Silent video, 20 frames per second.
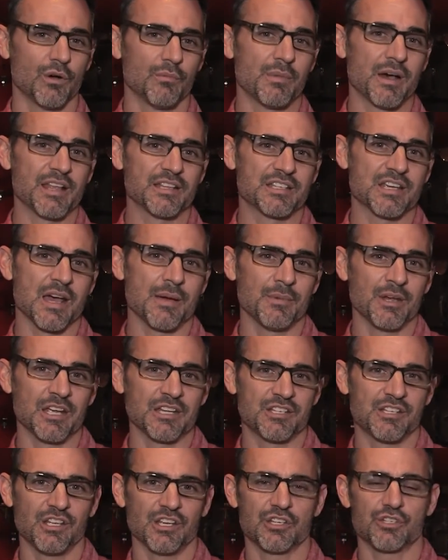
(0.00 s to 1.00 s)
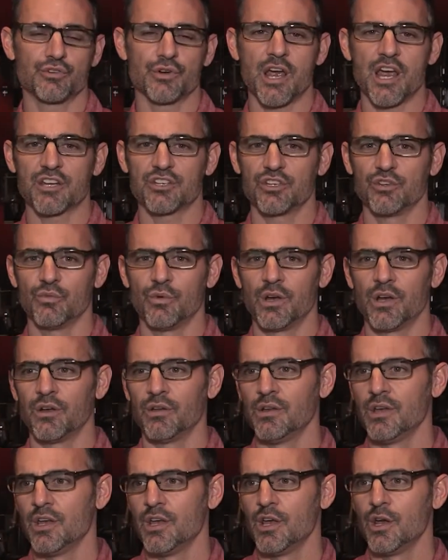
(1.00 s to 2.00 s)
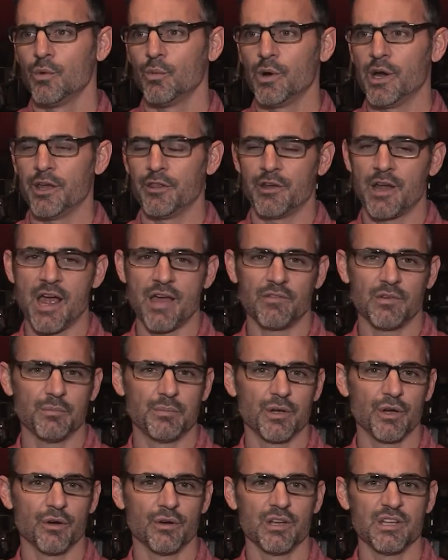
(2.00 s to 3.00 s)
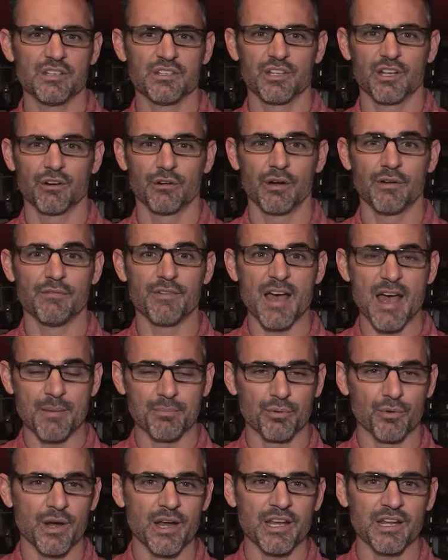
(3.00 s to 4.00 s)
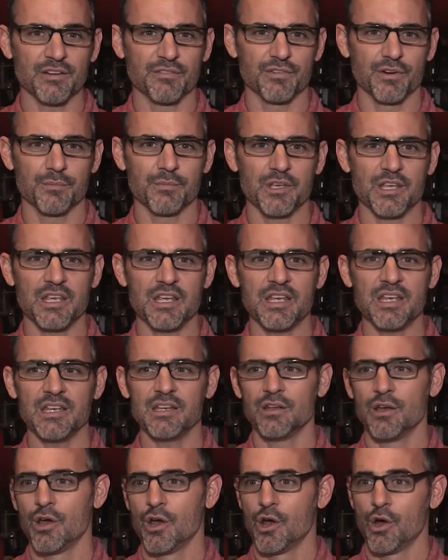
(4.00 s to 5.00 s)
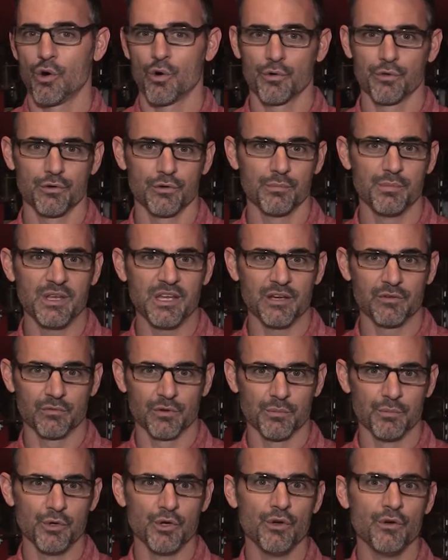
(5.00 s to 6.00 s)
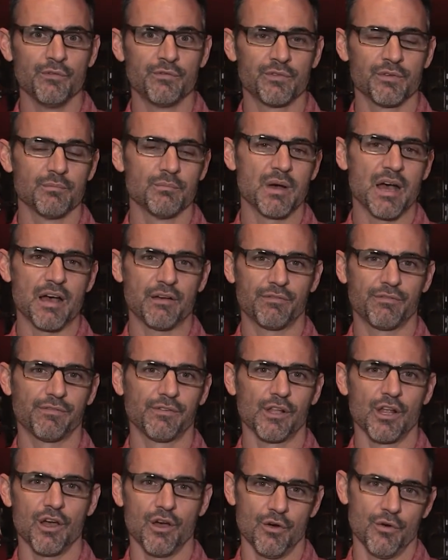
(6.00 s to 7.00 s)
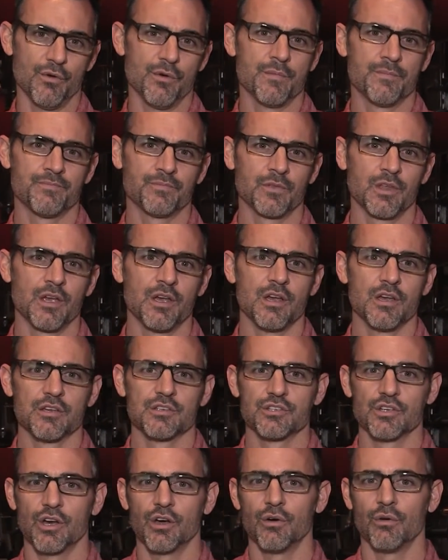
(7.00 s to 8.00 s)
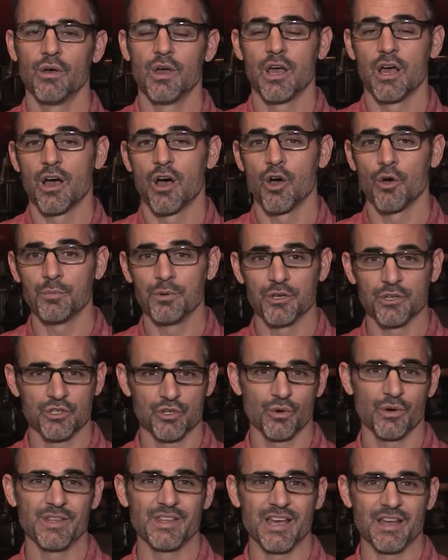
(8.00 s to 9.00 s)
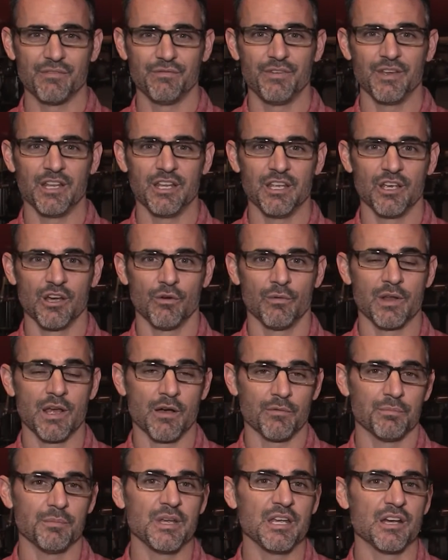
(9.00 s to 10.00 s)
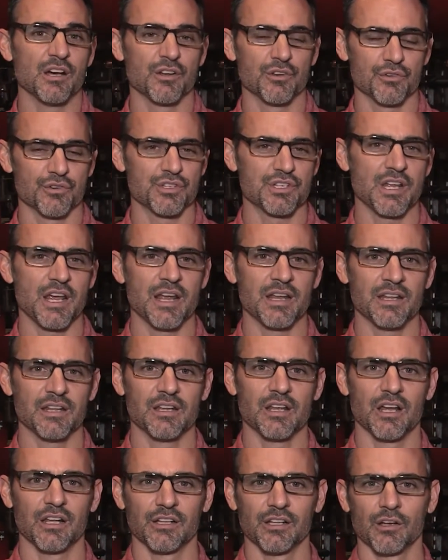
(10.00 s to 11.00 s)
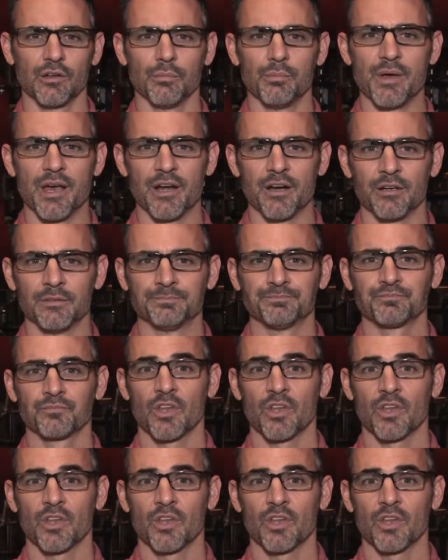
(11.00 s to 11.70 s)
And by the time it gets to the extraction well, we either have impurities that are evaporating from the heat or they're being removed by flow. So, hope you enjoyed that video. It would help me understand it a little better.